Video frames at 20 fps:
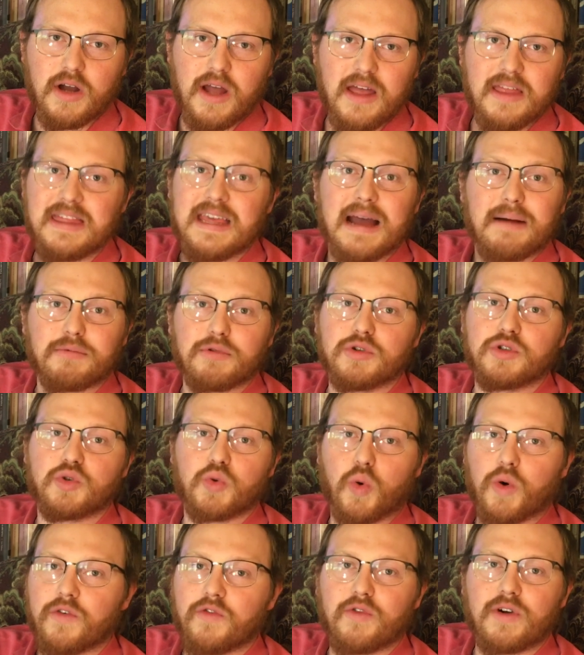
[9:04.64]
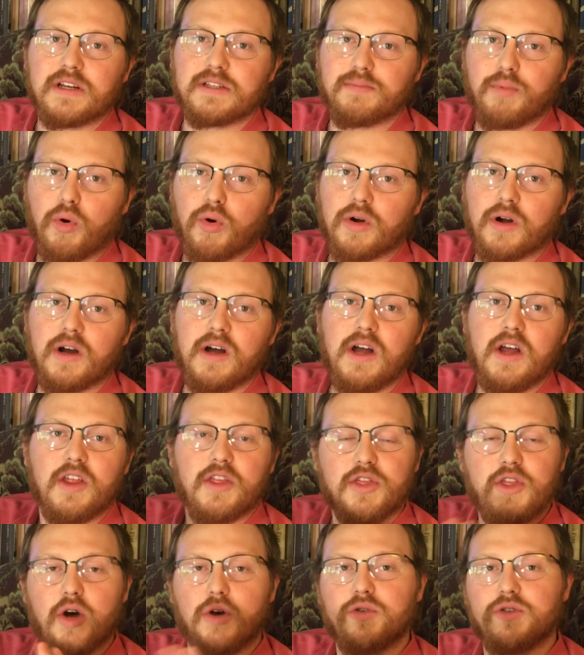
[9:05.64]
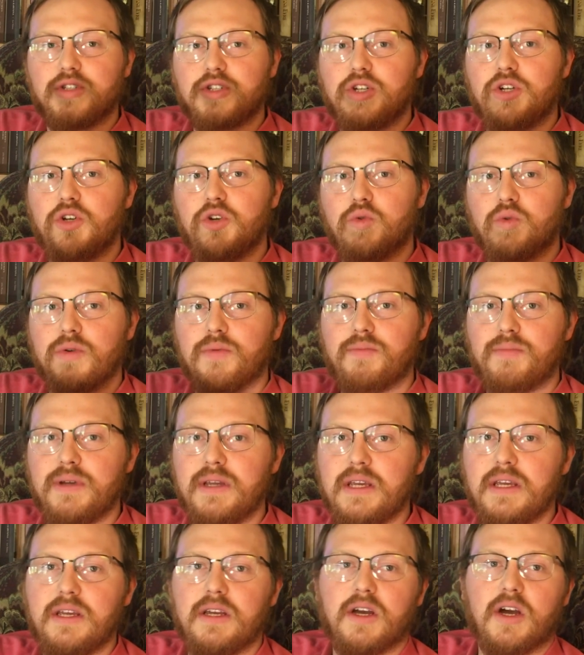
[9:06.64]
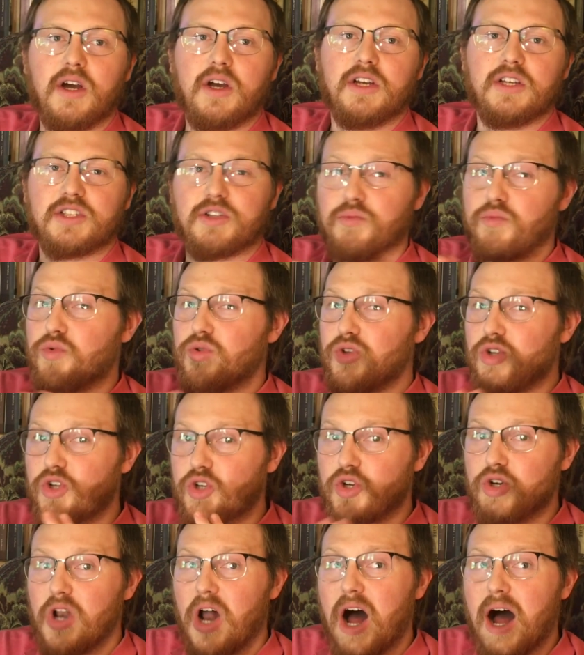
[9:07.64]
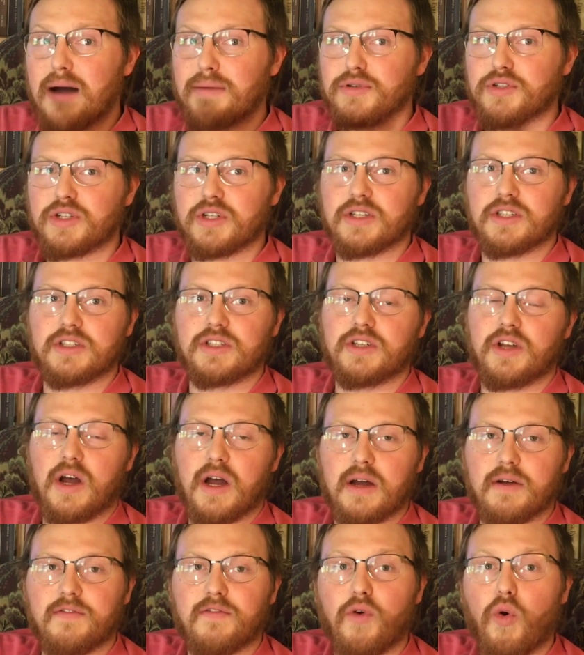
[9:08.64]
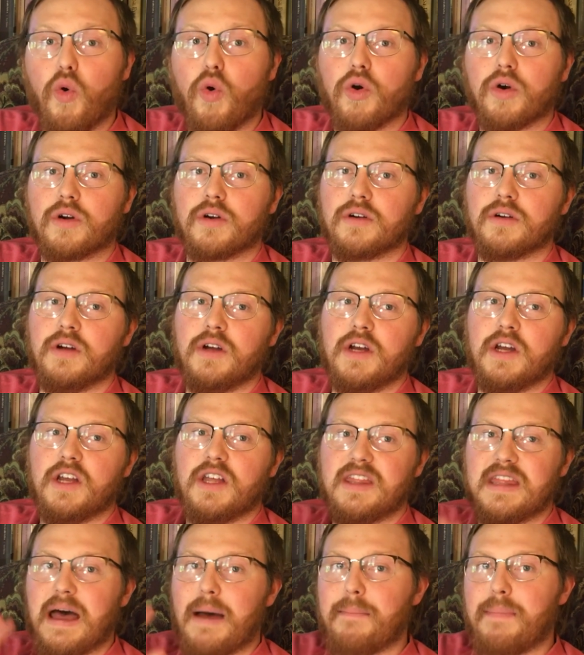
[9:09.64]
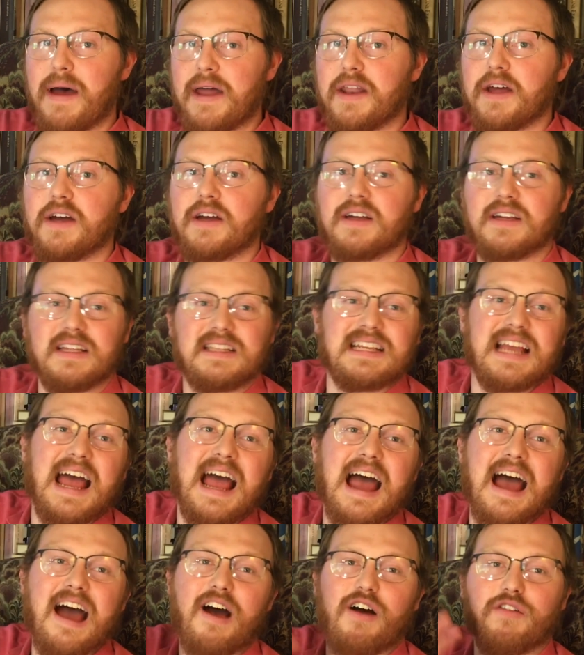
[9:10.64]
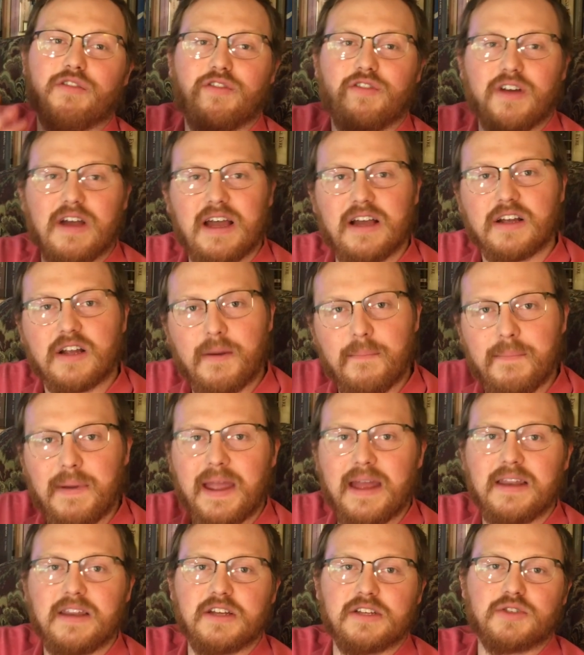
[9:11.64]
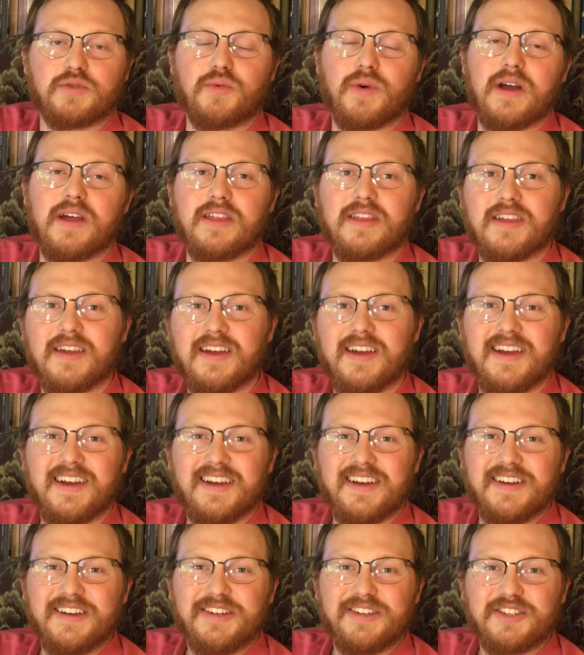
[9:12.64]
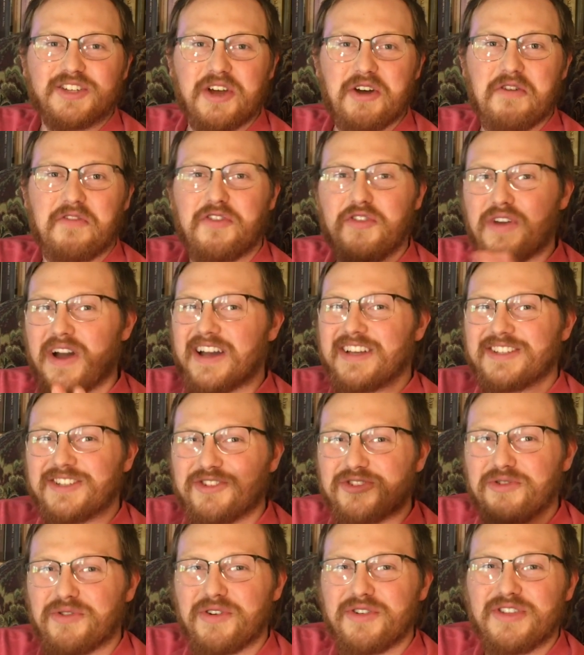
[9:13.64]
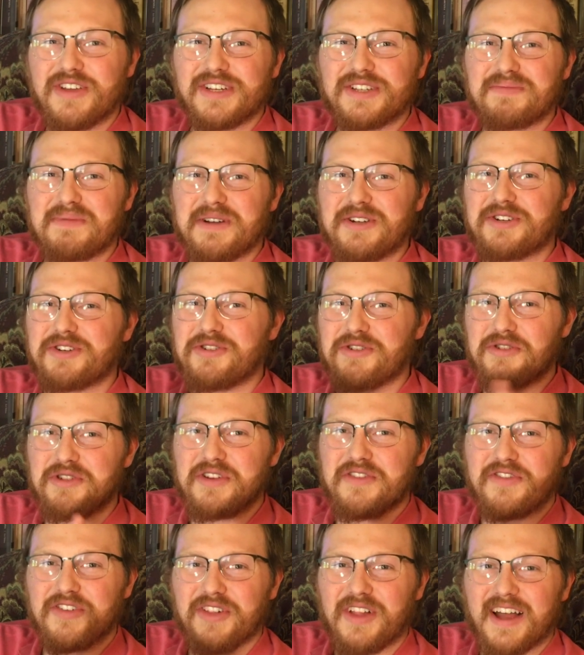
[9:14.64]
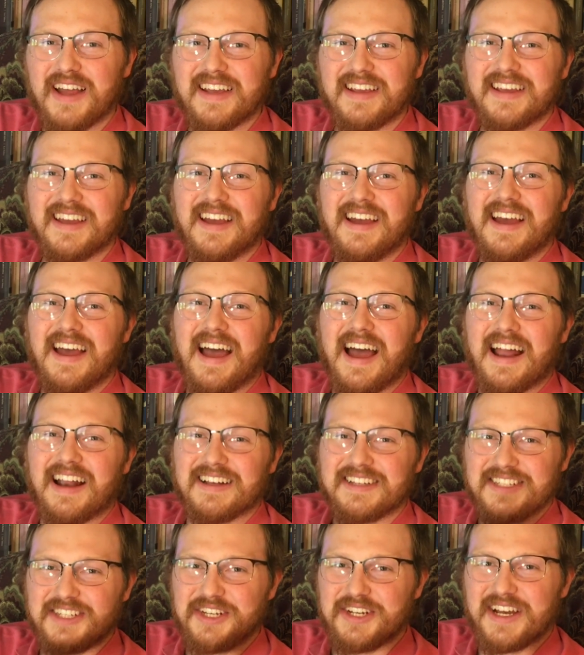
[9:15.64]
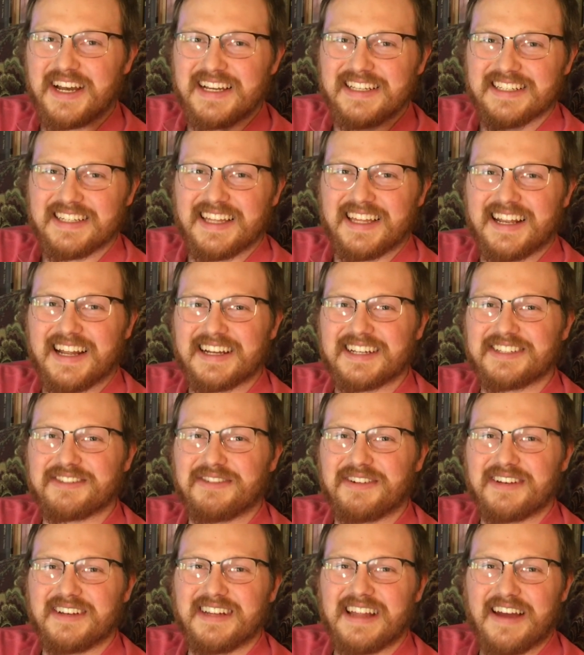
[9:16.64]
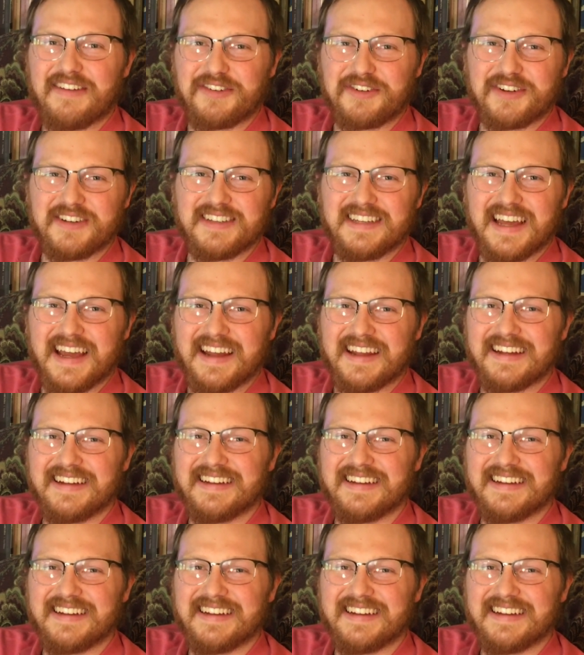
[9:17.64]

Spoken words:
Rasbora. Those two would be some really good options for that betta to have companions with. So if you guys enjoyed this, make sure you leave a like, and I'll see you guys on the next one. Have a good day.